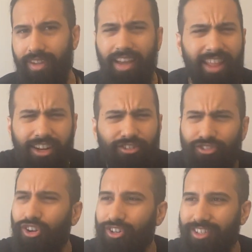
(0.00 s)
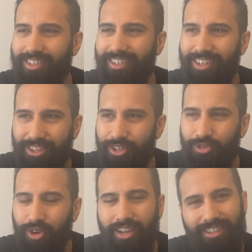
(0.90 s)
And that is not the
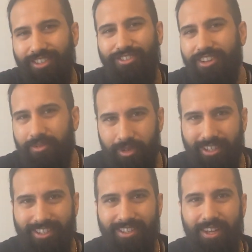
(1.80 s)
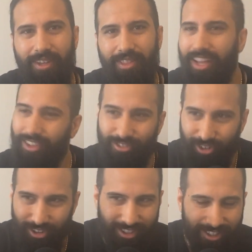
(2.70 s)
right discernment. That is
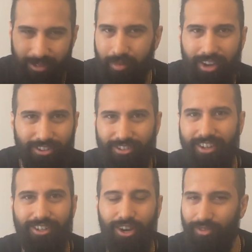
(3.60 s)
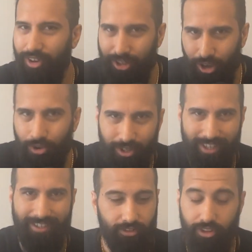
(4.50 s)
not the mindset of a yogi.